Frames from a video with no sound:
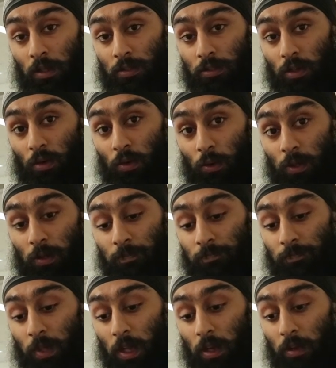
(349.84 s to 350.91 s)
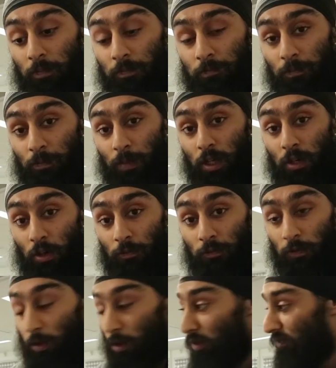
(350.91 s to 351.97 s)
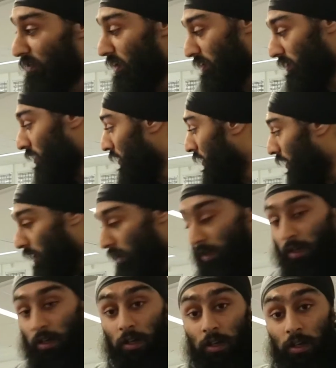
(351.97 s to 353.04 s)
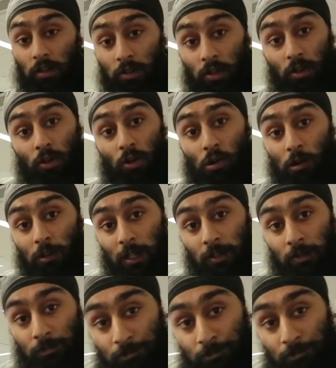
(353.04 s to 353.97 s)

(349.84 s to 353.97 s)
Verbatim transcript: So yeah, be confident and go all in.